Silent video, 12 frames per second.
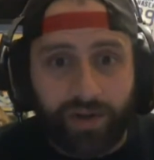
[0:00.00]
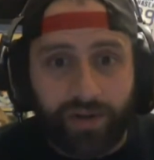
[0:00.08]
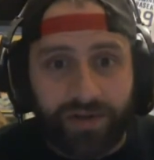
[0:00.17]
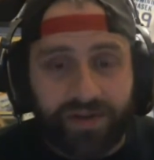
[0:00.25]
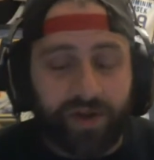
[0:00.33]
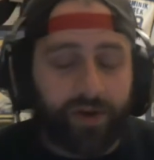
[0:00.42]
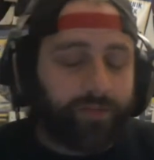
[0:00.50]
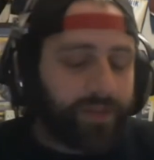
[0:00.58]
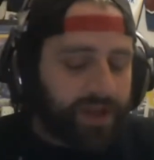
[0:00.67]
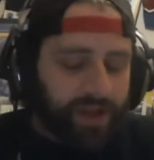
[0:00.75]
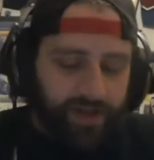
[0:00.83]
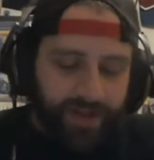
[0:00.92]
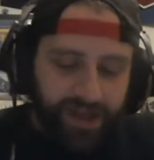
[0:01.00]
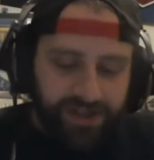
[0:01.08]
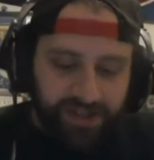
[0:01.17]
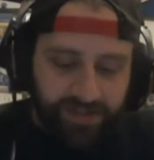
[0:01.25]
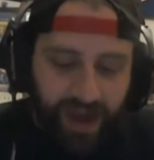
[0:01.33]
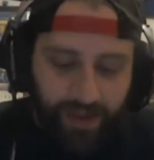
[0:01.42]
So that's
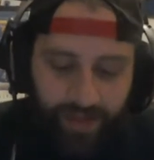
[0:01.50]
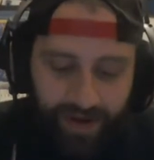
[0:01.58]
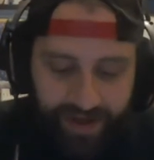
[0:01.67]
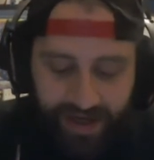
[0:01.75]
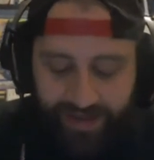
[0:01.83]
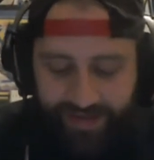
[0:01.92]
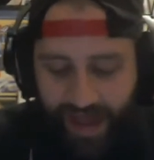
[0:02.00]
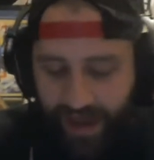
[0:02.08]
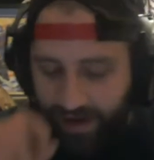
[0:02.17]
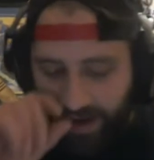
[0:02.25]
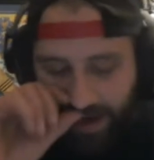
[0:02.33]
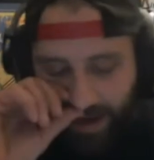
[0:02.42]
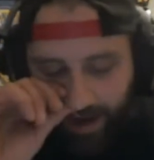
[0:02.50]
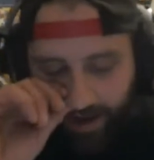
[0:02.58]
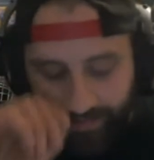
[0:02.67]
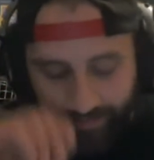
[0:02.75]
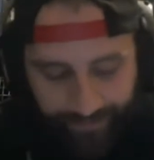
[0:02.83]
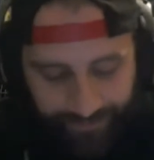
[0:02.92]
just my opinion on that.
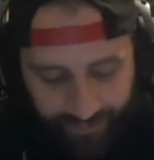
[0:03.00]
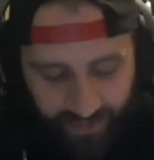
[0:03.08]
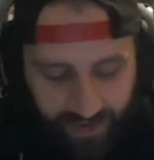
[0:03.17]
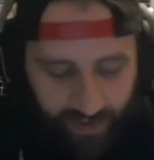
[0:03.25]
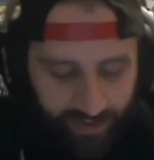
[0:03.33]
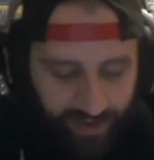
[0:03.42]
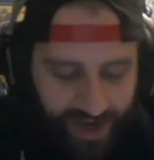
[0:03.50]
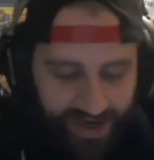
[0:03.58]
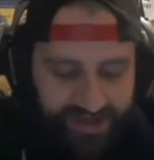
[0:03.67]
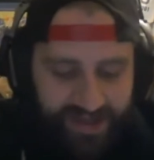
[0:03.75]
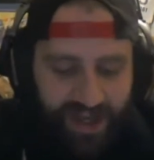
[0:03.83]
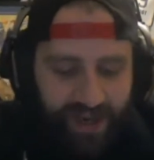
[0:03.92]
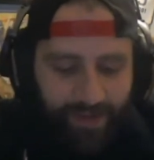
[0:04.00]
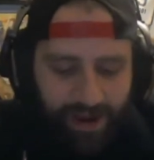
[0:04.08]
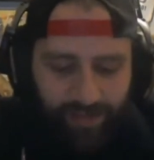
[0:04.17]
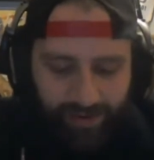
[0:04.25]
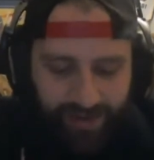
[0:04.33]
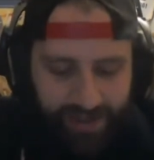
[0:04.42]
Their next game, I
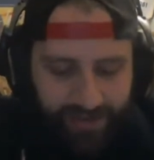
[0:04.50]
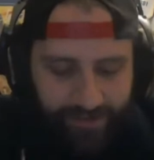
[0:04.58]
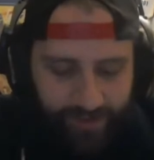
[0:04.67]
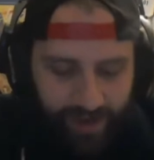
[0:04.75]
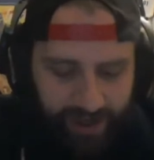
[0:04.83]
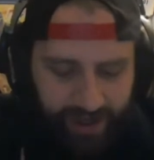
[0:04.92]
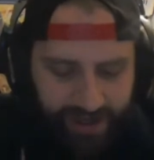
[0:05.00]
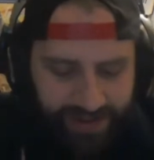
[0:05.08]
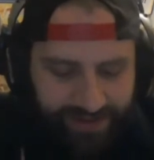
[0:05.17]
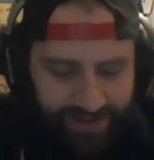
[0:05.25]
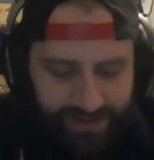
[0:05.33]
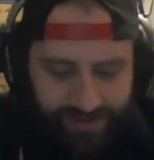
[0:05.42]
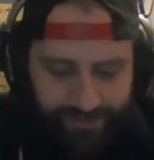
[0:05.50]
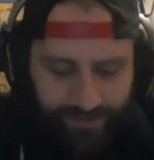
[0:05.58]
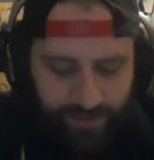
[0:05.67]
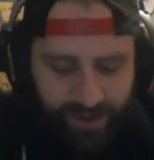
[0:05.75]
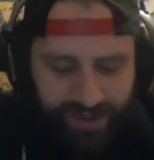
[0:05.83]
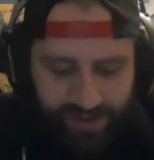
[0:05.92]
believe, it's a few
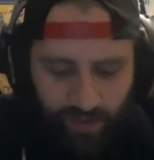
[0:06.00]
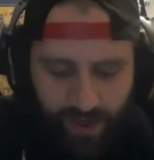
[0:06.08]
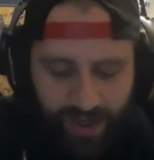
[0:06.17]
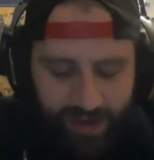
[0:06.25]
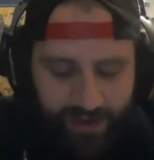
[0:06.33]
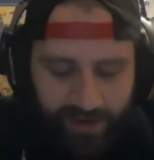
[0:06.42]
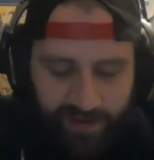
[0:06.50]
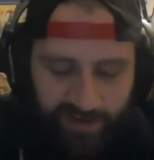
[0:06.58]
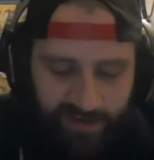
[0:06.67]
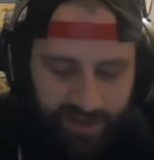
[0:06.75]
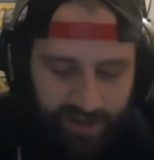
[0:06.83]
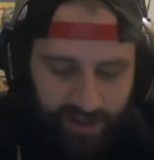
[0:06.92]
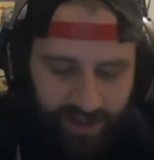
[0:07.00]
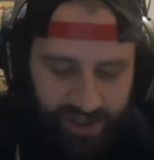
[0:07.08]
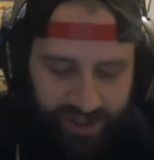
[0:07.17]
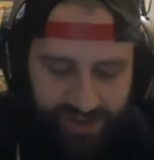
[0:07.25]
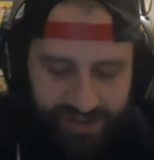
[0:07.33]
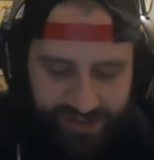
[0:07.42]
nights away.
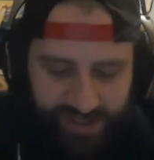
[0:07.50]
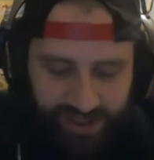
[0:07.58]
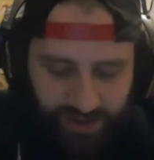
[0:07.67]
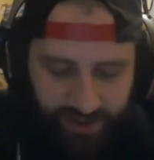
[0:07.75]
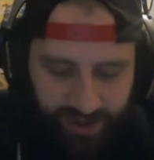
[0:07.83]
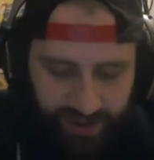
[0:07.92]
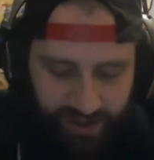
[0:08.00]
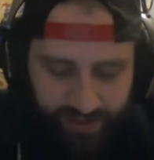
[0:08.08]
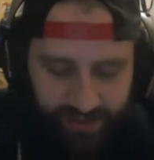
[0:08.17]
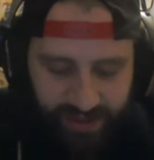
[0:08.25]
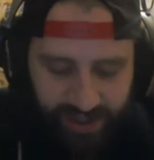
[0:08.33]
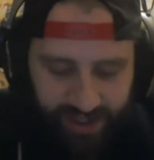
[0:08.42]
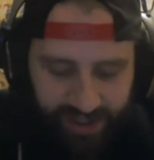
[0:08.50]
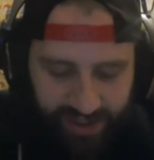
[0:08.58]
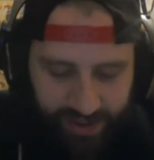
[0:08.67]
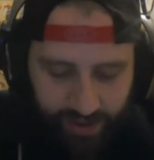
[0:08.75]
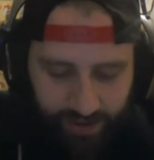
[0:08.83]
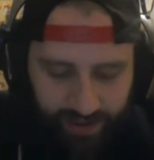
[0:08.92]
Checking the schedule here. Let me check it
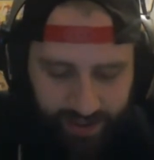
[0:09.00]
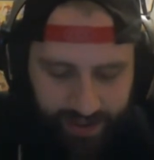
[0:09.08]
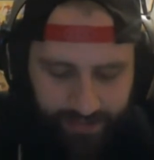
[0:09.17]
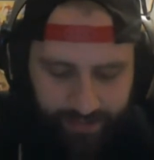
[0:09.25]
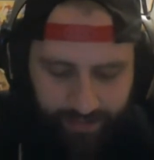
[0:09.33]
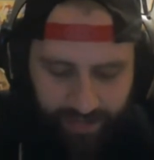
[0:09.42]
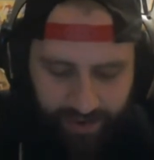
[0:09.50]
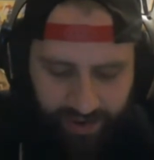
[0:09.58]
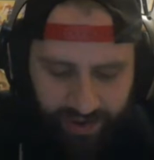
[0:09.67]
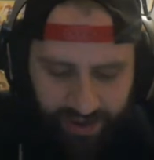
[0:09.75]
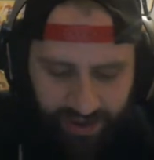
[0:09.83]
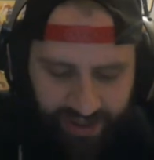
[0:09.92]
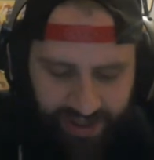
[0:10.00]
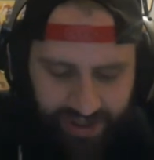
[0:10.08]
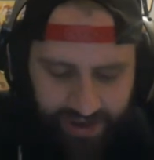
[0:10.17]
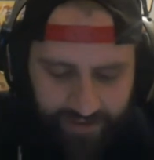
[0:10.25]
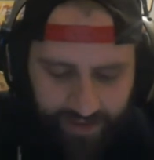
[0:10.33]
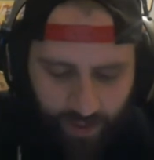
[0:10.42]
out. I
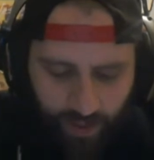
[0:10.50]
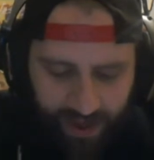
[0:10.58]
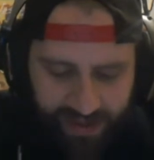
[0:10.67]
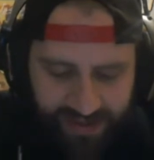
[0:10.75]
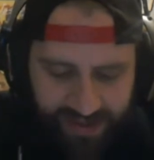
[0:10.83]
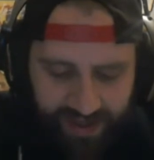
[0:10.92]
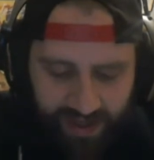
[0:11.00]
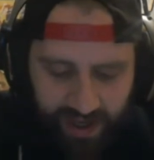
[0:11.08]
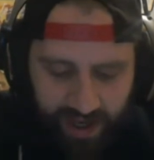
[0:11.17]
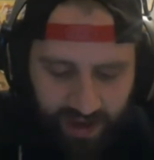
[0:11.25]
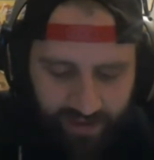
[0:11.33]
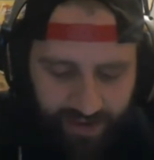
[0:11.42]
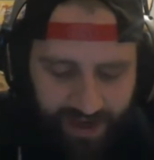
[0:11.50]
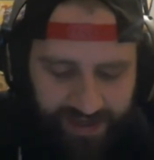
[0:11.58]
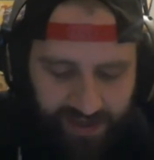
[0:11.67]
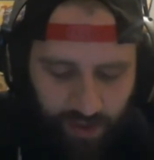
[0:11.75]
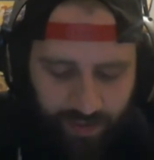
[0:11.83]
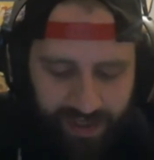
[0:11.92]
want to say their next
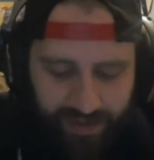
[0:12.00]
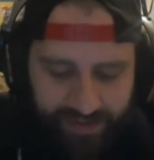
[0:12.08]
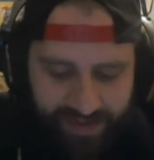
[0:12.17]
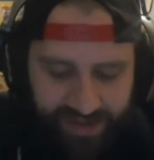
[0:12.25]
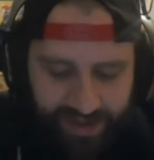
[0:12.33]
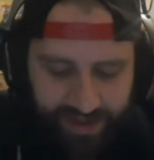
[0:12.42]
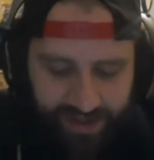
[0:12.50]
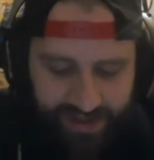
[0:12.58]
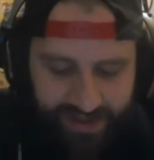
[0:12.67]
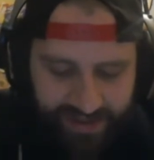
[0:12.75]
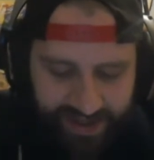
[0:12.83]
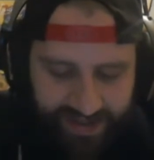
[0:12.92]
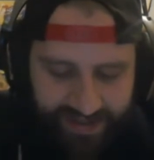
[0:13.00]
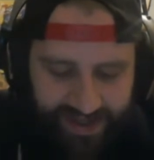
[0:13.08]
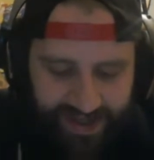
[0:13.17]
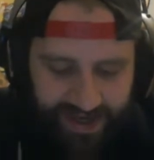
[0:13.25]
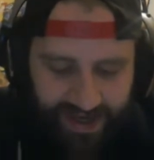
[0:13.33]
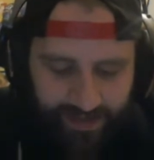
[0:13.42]
home game is against the
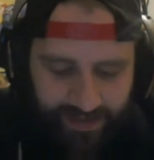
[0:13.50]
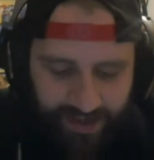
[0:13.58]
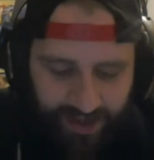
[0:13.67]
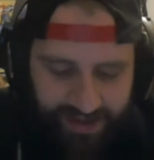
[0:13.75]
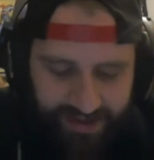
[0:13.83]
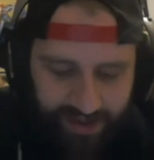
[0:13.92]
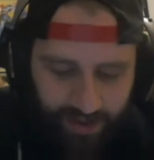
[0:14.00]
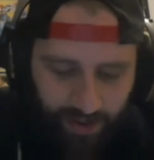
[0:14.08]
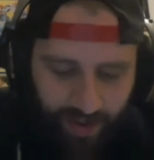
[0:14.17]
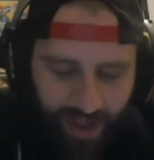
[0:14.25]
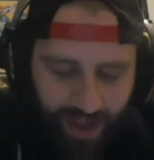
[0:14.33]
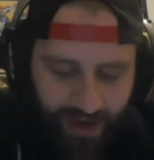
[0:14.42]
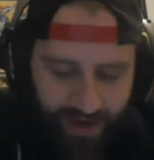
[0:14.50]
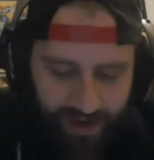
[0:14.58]
Anaheim Ducks. I know that.